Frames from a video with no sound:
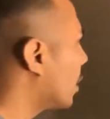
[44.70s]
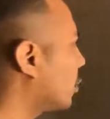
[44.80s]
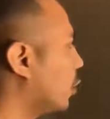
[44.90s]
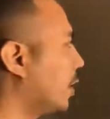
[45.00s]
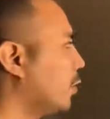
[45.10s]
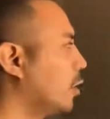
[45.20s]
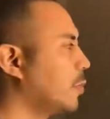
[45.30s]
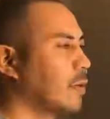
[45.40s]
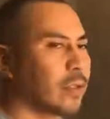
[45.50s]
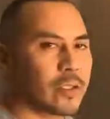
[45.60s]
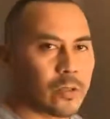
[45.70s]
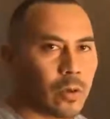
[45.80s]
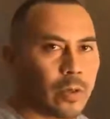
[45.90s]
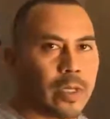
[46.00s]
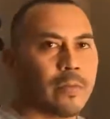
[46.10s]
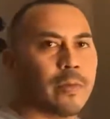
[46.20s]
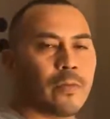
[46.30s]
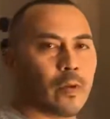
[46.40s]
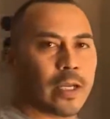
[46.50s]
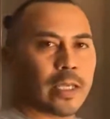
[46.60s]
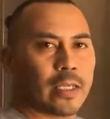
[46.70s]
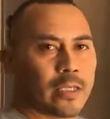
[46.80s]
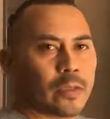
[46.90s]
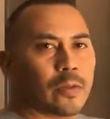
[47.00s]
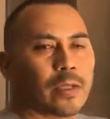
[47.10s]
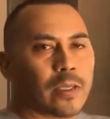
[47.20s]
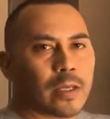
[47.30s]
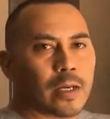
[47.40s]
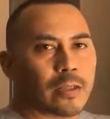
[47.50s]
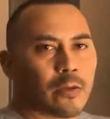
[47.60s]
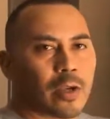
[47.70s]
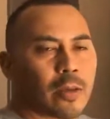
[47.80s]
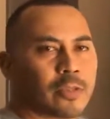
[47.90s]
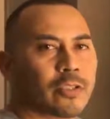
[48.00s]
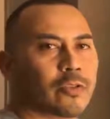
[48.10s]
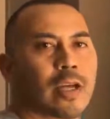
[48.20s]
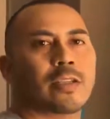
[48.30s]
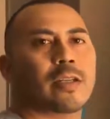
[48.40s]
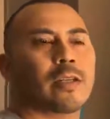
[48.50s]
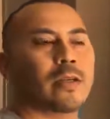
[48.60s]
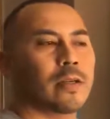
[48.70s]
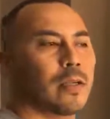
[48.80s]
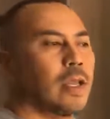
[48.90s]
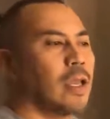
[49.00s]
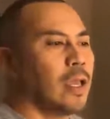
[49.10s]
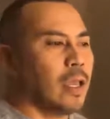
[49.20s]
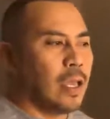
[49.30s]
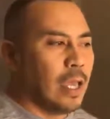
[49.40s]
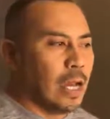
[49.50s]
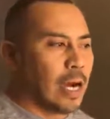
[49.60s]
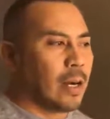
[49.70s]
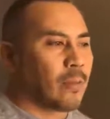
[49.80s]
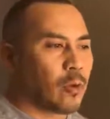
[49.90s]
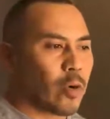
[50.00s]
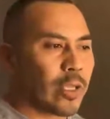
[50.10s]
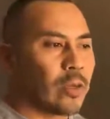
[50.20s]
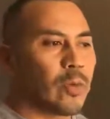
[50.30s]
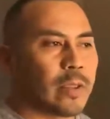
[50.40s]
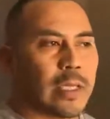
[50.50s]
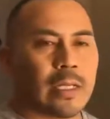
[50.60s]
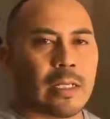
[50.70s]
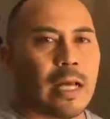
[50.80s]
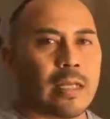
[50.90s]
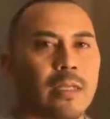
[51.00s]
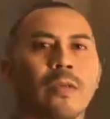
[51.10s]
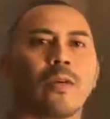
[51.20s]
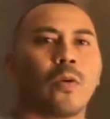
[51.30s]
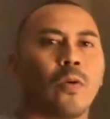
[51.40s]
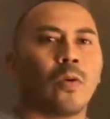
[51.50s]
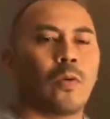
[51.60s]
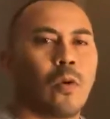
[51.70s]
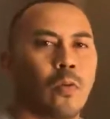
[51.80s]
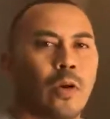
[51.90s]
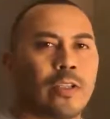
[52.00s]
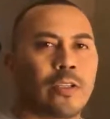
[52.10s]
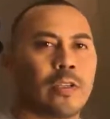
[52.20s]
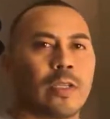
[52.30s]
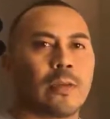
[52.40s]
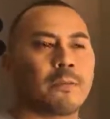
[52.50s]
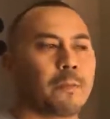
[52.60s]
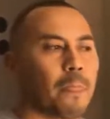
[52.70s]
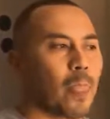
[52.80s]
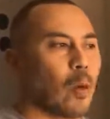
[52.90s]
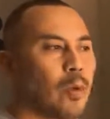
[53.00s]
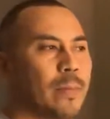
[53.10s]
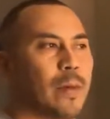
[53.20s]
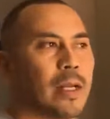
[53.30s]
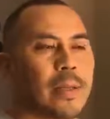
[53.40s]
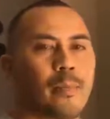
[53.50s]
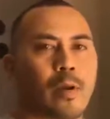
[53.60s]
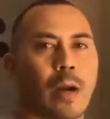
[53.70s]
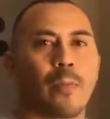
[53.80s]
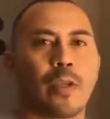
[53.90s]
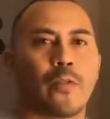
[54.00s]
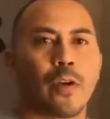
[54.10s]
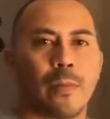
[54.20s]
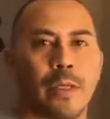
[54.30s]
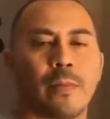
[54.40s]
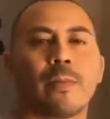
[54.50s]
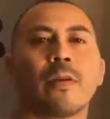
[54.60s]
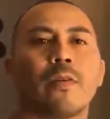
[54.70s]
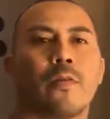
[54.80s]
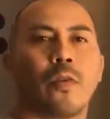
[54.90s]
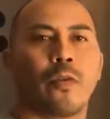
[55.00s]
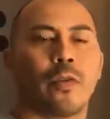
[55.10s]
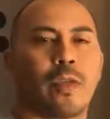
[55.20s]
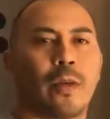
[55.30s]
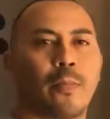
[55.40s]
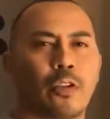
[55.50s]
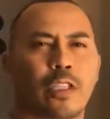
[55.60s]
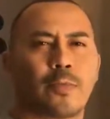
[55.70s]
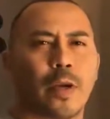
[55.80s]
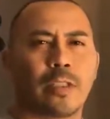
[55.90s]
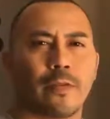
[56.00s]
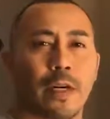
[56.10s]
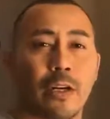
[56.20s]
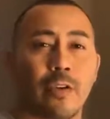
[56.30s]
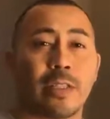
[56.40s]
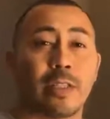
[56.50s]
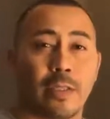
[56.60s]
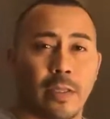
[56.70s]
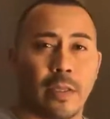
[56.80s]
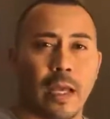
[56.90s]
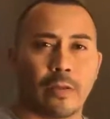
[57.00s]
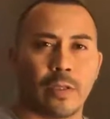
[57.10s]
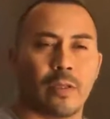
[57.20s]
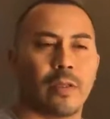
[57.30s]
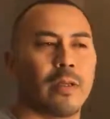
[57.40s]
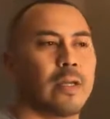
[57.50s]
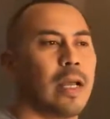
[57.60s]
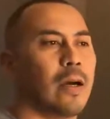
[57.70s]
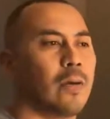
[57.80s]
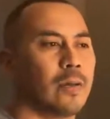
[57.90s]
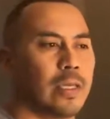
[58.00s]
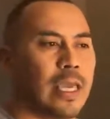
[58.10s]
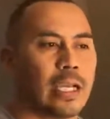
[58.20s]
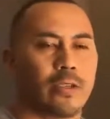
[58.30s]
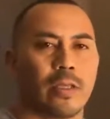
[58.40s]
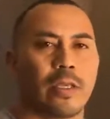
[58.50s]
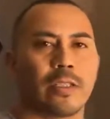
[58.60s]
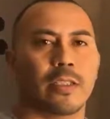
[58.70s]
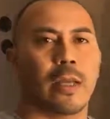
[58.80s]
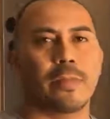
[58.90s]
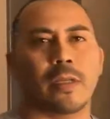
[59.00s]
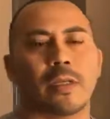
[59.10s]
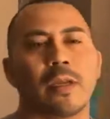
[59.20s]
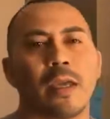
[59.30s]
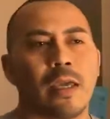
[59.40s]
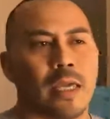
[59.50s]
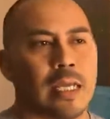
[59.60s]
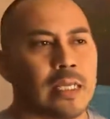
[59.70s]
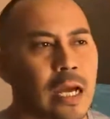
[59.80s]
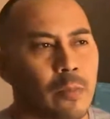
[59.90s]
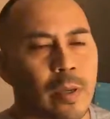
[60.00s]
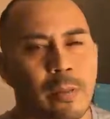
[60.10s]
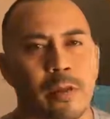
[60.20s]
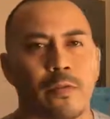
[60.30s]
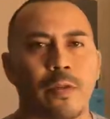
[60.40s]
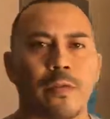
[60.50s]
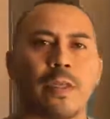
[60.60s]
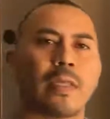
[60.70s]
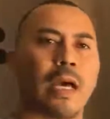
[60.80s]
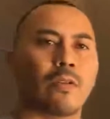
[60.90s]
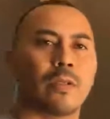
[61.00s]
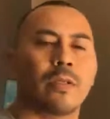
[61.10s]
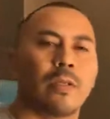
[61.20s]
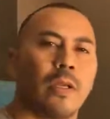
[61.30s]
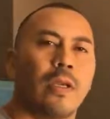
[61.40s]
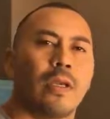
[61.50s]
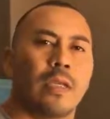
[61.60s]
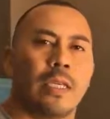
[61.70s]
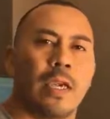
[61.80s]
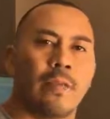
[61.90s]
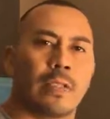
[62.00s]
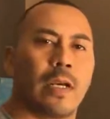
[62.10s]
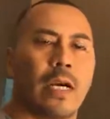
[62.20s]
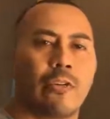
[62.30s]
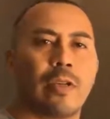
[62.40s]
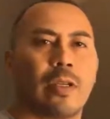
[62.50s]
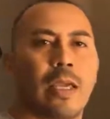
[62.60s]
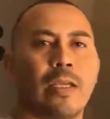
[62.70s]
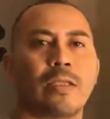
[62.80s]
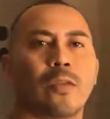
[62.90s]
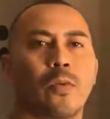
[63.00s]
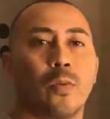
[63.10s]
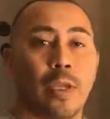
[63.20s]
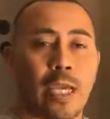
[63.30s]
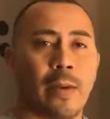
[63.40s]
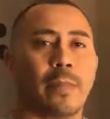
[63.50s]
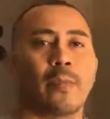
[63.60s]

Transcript: to give you a little bit of the story before I get into the 3-option strategy here, we're working with a client who originally we bought a property from him for the purchase price of $160,000. Now he actually accepted a down payment of $50,000. He gave us 100 days to rehab the